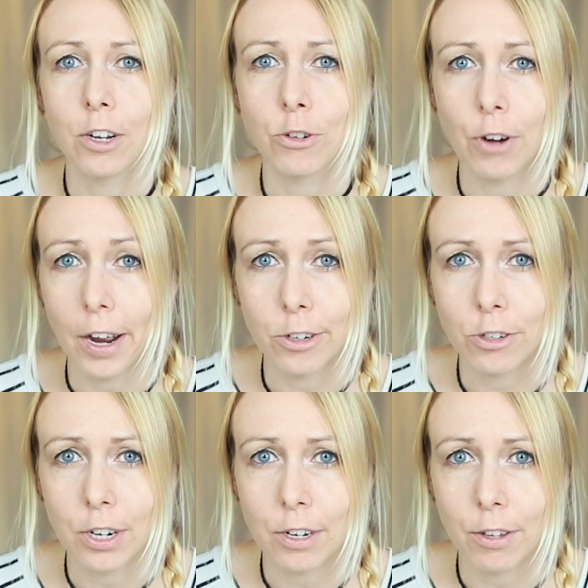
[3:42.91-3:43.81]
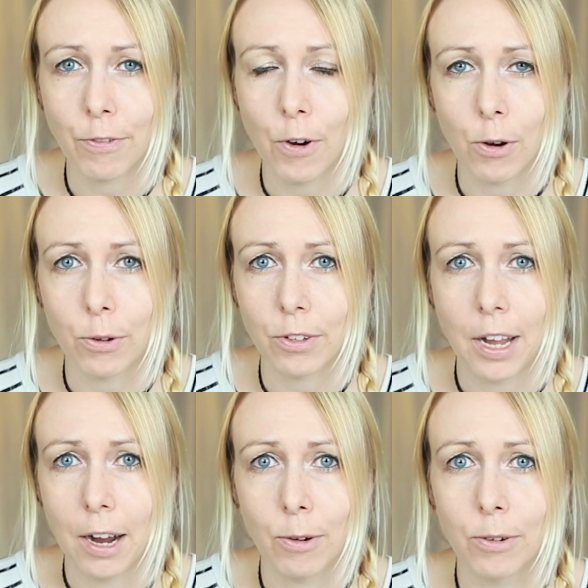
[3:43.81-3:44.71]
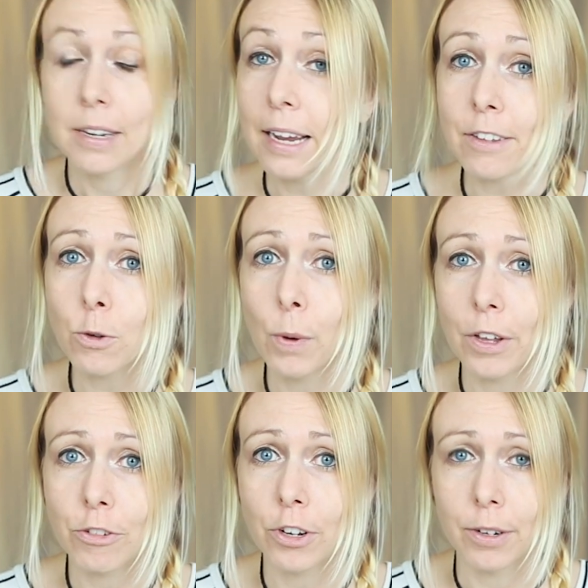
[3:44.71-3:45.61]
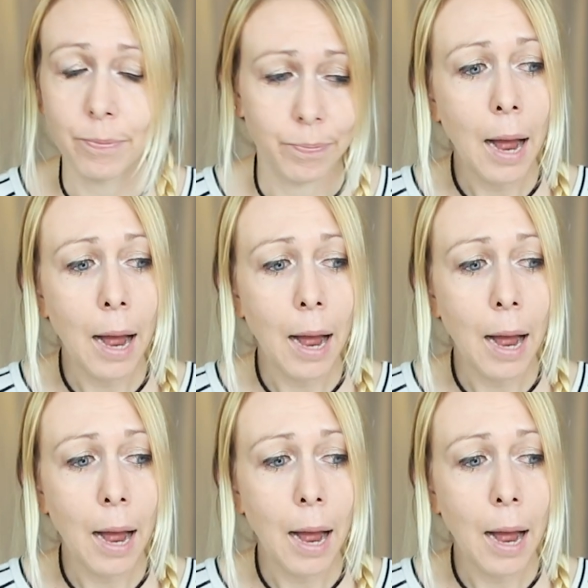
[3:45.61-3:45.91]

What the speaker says: dryer sheets photos now. Next question.